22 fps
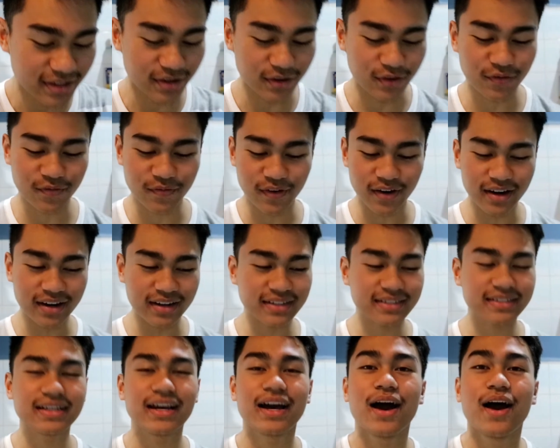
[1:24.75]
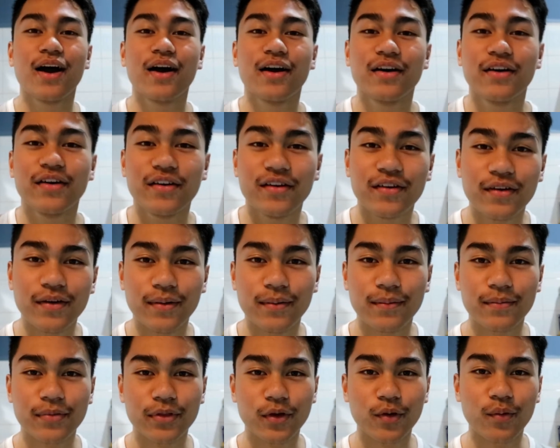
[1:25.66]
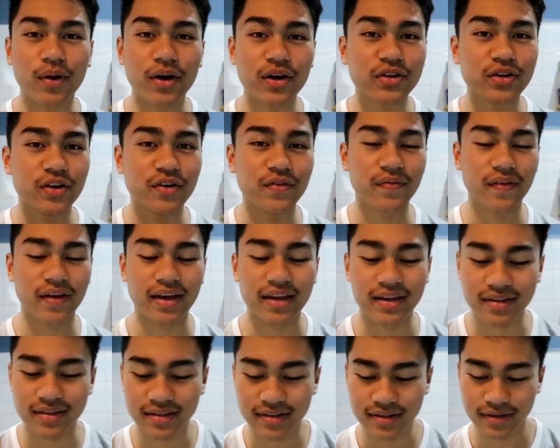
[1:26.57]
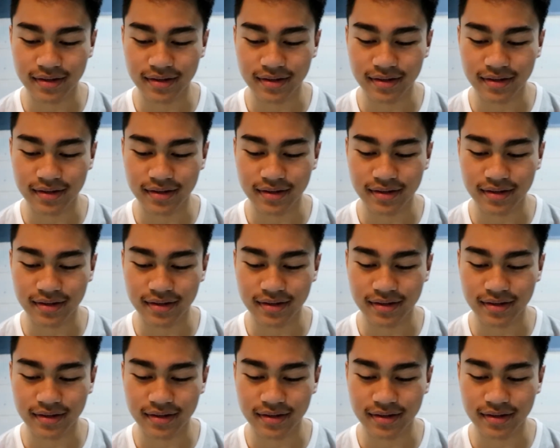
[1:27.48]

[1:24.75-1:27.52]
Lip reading: So first, wash your face.